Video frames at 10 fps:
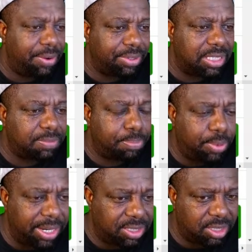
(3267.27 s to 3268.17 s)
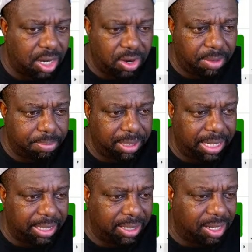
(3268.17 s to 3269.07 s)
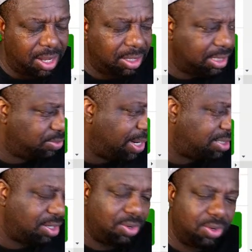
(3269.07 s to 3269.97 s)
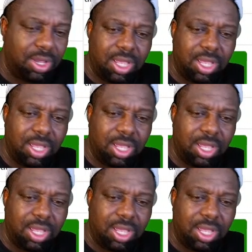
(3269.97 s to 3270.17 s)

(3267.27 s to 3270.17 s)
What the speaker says: Harris, his points are in play and all this, right? So,